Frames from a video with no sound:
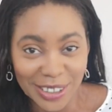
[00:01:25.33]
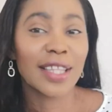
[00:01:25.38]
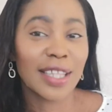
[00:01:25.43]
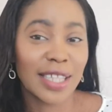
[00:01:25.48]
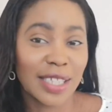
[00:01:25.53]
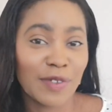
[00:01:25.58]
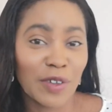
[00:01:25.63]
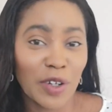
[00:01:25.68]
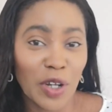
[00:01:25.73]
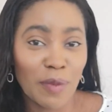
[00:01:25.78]

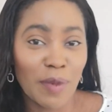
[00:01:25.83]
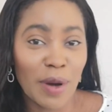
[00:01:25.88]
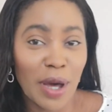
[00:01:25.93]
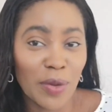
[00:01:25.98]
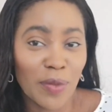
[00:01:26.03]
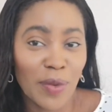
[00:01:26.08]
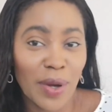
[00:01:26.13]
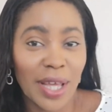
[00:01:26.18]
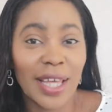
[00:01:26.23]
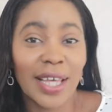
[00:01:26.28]
This video, by
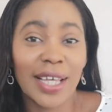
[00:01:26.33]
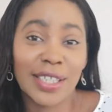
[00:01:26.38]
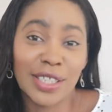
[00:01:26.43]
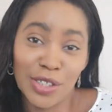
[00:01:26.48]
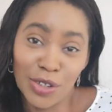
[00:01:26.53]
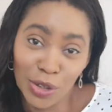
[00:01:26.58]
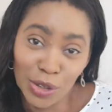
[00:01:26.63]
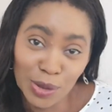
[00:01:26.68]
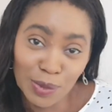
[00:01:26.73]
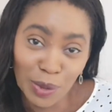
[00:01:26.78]
the way, is
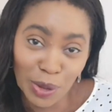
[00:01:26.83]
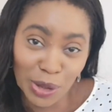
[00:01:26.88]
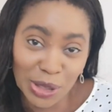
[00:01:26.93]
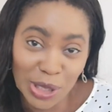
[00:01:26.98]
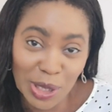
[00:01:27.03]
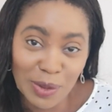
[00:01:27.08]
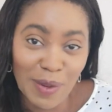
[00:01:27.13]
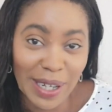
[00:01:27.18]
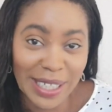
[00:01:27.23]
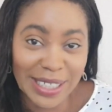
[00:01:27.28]
not
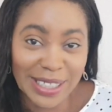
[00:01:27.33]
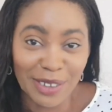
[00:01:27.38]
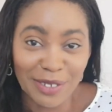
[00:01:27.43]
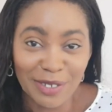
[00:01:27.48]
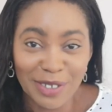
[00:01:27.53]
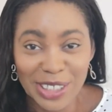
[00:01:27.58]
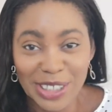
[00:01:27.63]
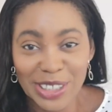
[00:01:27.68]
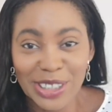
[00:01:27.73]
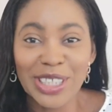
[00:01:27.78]
sponsored by
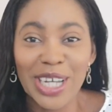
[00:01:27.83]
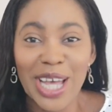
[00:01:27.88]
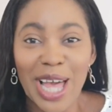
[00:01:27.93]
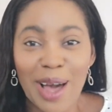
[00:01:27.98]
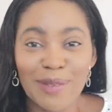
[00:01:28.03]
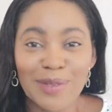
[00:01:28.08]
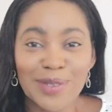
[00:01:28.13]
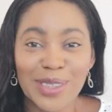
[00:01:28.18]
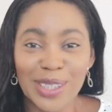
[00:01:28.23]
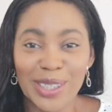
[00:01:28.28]
Selfridges. I
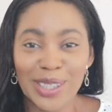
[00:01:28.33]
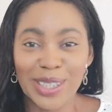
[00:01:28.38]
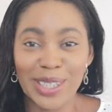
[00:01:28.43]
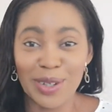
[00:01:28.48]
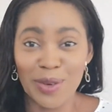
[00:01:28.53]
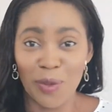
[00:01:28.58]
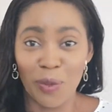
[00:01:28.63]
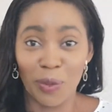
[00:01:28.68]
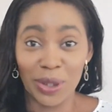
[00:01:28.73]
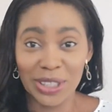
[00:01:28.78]

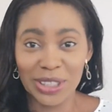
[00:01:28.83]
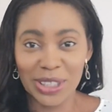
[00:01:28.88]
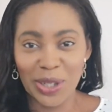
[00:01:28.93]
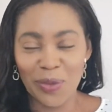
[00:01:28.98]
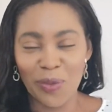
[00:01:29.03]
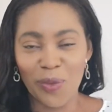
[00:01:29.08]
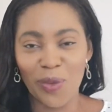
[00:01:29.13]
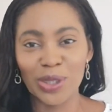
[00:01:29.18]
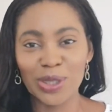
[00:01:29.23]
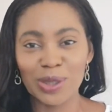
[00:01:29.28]
absolutely wish
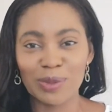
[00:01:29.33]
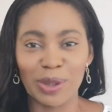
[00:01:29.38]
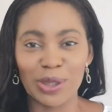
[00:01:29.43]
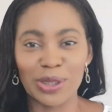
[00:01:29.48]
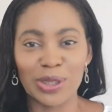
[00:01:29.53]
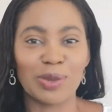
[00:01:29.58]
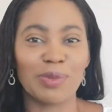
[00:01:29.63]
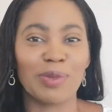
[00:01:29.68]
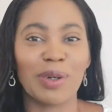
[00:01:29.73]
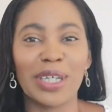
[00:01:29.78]
it was
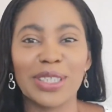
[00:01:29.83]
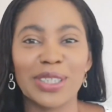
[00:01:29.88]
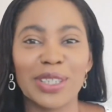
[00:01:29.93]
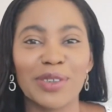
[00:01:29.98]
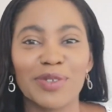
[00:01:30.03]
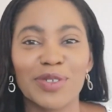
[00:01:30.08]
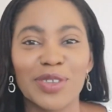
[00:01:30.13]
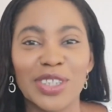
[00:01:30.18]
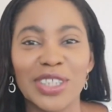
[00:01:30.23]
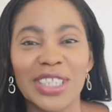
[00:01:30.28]
sponsored by
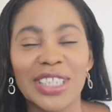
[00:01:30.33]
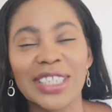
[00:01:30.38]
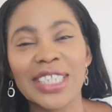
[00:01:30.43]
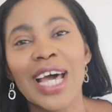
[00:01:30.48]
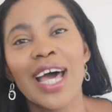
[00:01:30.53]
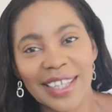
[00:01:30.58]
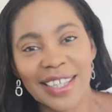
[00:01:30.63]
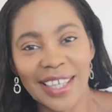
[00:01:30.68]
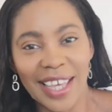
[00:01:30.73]
Selfridges.